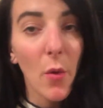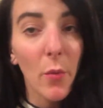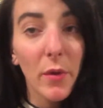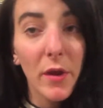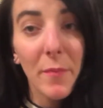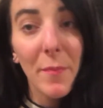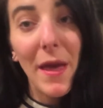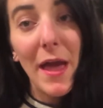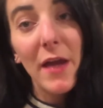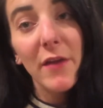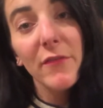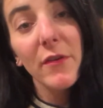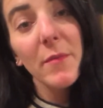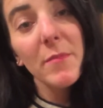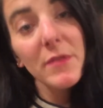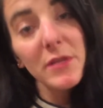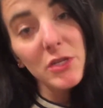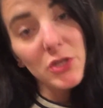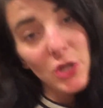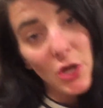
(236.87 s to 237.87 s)
We're back from
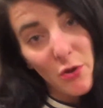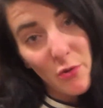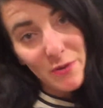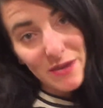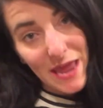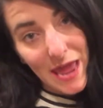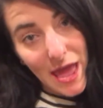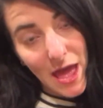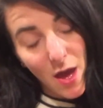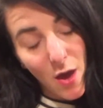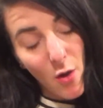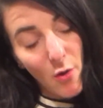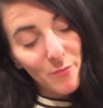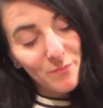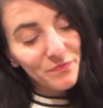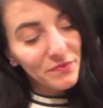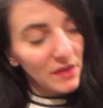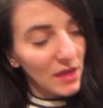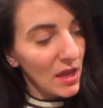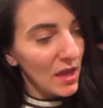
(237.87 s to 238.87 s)
the show now.
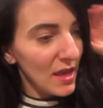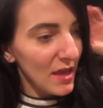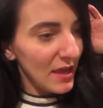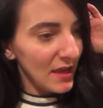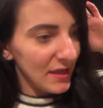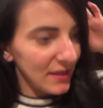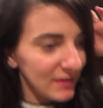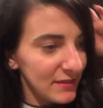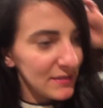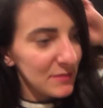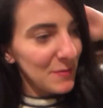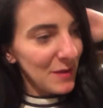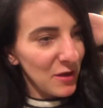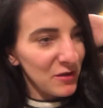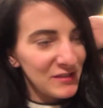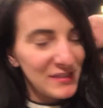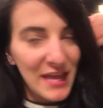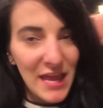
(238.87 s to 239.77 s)
It's about